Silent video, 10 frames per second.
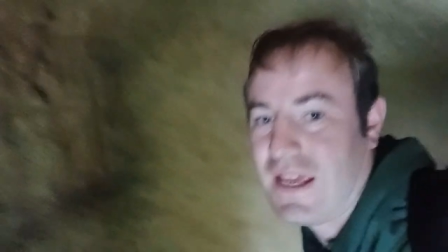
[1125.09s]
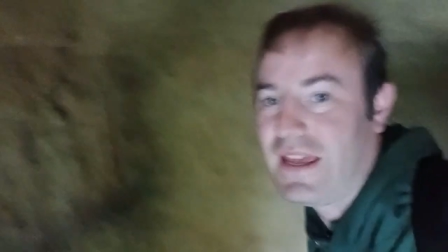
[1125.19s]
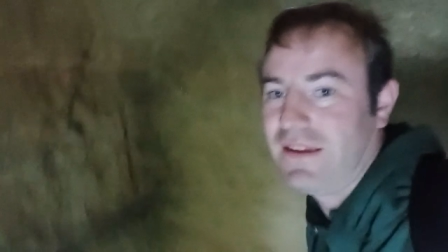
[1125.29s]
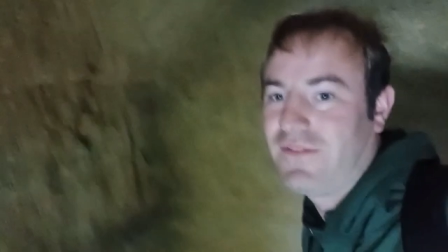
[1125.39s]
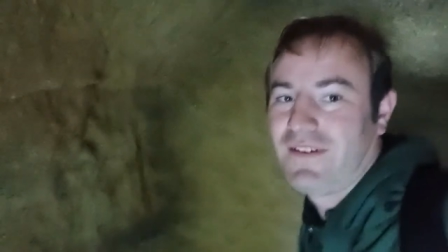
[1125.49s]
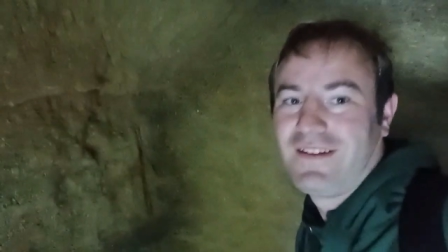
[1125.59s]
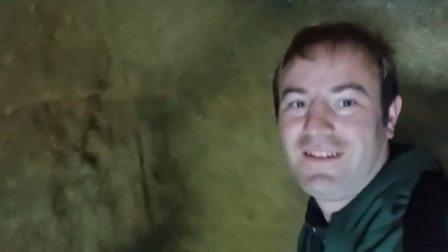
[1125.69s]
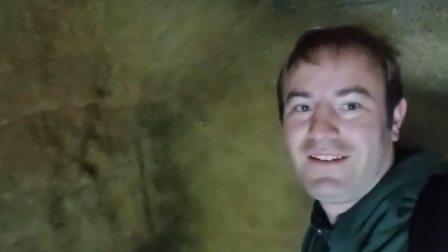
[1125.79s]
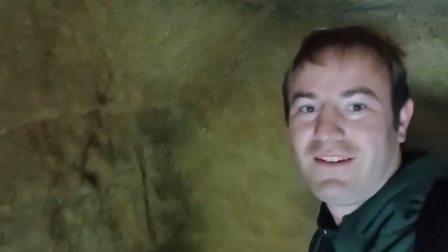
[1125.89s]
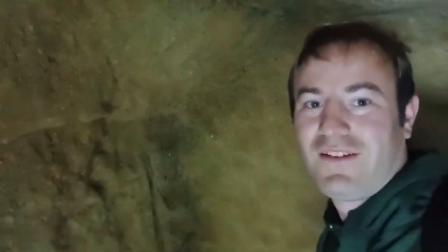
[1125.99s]
cave,
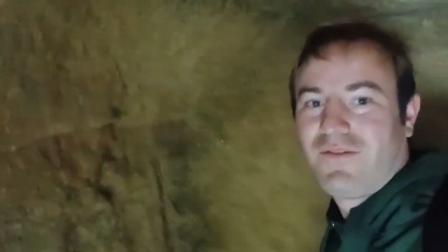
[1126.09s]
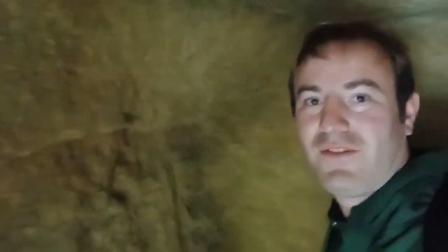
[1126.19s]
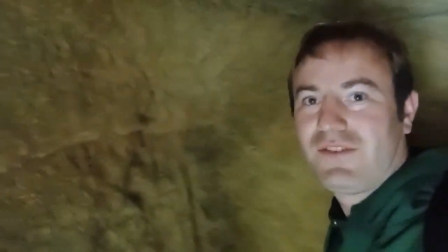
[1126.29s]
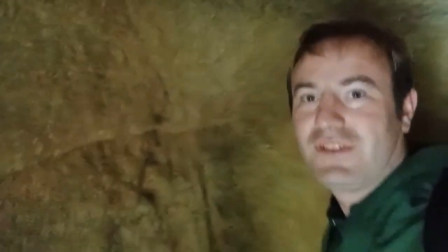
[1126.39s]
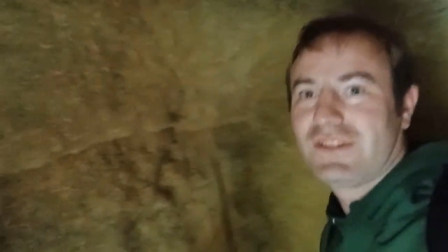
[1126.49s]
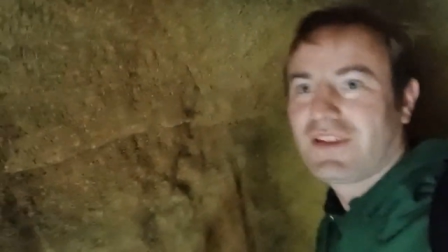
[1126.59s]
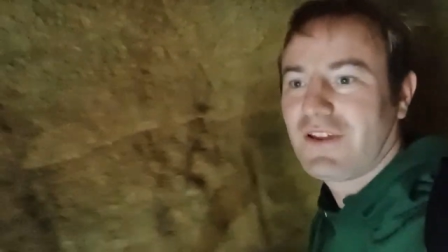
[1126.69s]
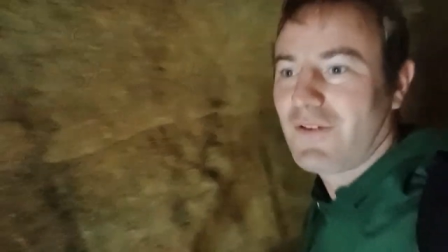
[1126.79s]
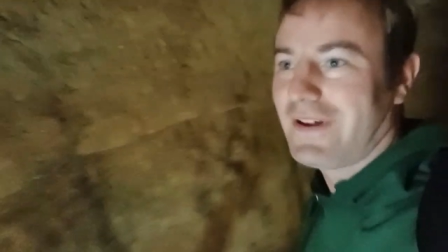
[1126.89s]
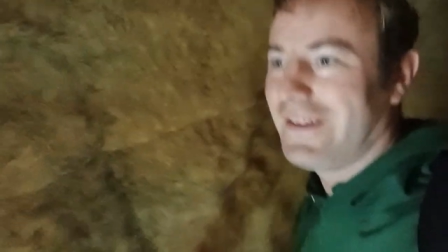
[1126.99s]
which is
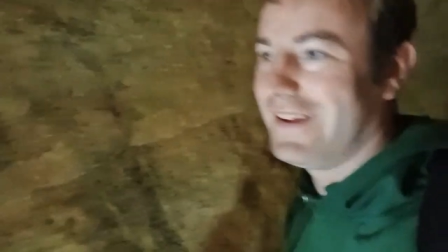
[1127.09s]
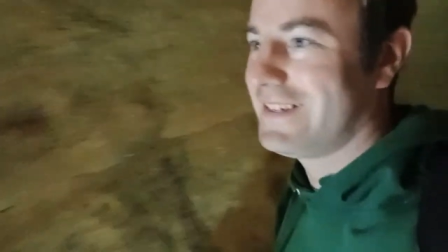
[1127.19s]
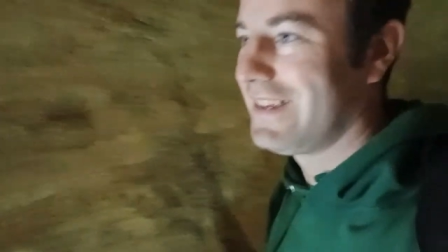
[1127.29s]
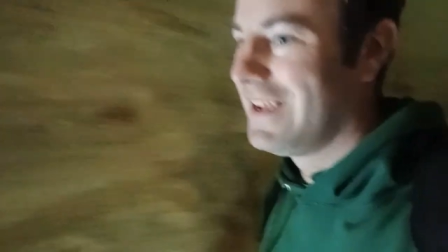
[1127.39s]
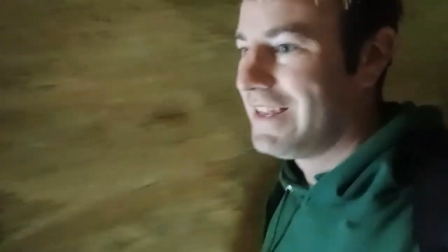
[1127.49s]
quite nice.